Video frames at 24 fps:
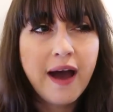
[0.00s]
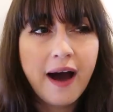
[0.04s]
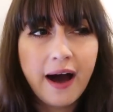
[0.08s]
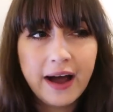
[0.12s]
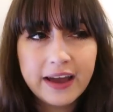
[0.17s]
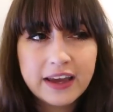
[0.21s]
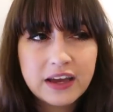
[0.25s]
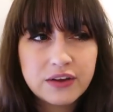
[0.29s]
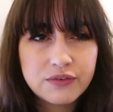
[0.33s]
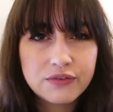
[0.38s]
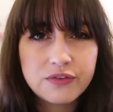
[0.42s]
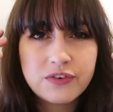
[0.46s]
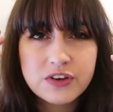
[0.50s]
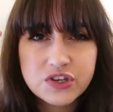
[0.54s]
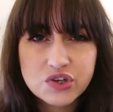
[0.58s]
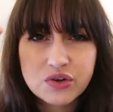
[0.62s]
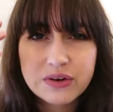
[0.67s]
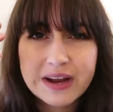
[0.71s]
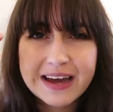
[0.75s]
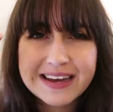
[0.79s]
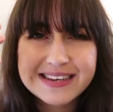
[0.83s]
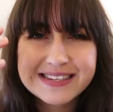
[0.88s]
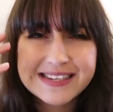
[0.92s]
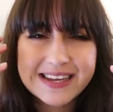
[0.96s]
I can
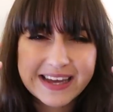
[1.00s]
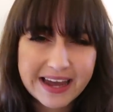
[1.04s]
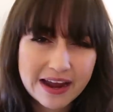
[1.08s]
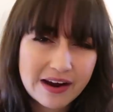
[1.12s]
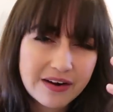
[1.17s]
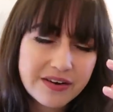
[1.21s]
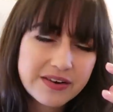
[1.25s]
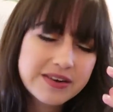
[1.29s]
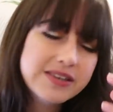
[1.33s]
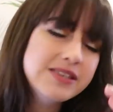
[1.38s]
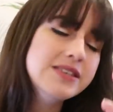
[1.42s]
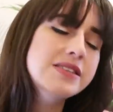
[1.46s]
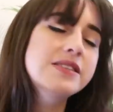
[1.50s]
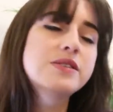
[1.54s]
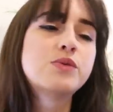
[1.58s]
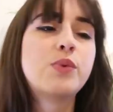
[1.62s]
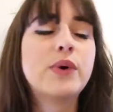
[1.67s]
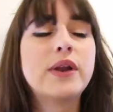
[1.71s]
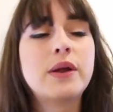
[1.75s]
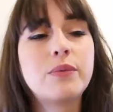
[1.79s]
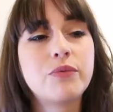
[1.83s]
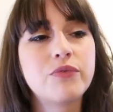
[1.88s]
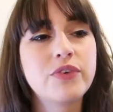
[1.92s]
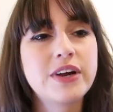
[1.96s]
visualize the characters
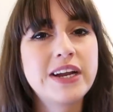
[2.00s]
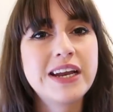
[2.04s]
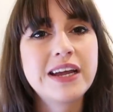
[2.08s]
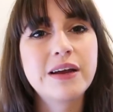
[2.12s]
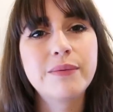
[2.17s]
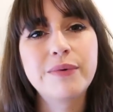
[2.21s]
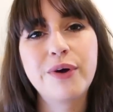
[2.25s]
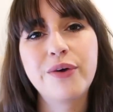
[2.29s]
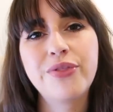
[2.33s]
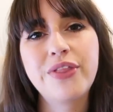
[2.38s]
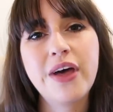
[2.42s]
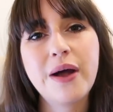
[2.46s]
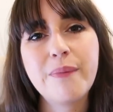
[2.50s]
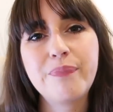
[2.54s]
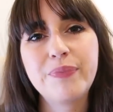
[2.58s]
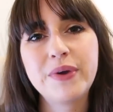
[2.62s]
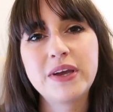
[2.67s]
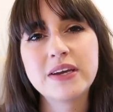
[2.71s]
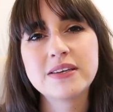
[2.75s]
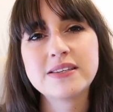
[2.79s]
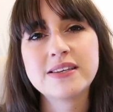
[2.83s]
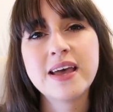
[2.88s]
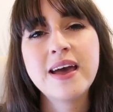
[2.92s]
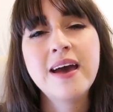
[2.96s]
when I'm reading about them
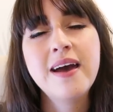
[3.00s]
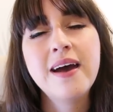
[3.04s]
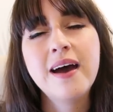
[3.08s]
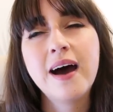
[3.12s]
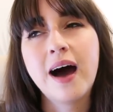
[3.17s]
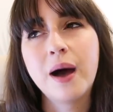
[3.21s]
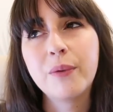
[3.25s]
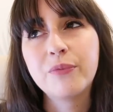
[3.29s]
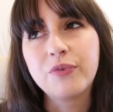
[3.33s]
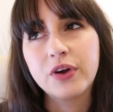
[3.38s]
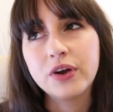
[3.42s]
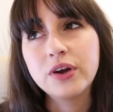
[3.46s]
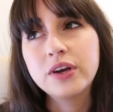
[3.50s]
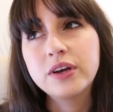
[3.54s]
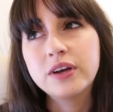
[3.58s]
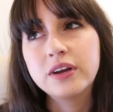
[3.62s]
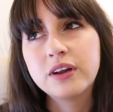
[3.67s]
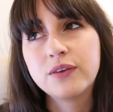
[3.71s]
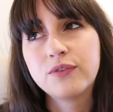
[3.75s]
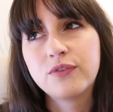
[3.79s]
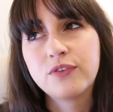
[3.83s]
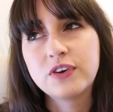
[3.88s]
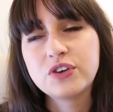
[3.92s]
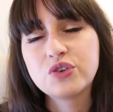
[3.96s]
because I'm very
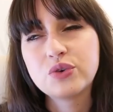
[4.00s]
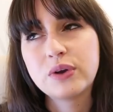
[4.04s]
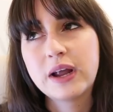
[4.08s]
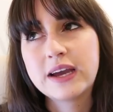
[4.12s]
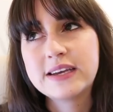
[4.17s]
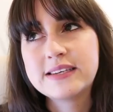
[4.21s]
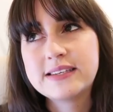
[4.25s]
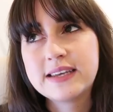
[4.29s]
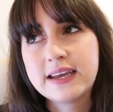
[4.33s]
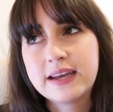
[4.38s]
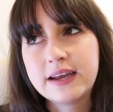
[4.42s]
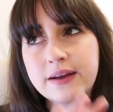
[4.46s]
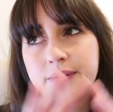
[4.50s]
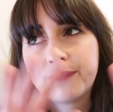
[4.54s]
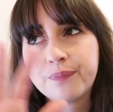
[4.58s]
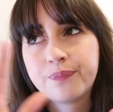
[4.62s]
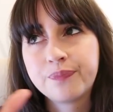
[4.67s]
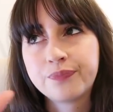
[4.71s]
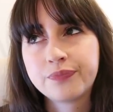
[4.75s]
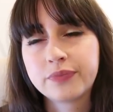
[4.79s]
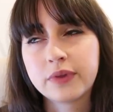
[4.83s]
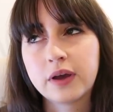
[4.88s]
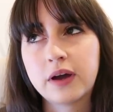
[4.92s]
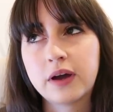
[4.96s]
good at visualizing